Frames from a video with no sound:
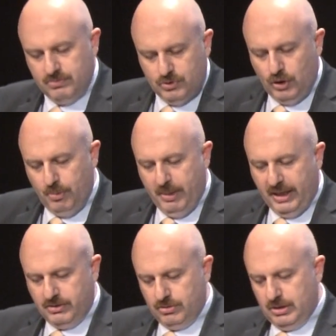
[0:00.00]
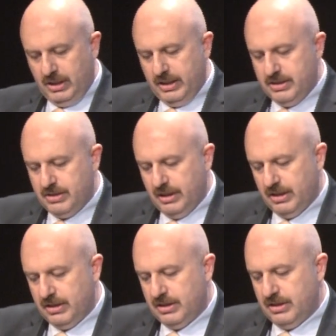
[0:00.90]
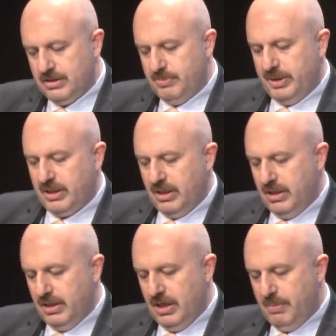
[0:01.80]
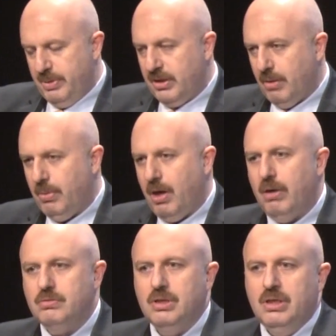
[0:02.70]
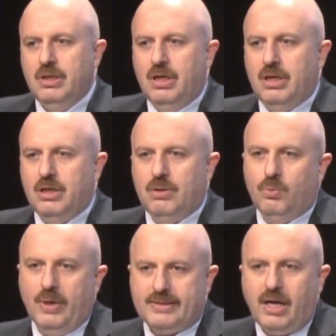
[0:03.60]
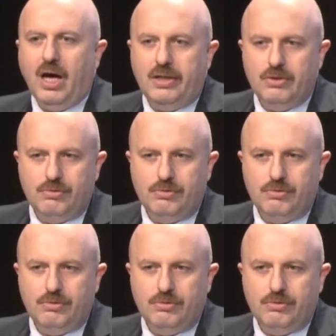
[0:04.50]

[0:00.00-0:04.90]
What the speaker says: turn back to the list and speak a bit about what kind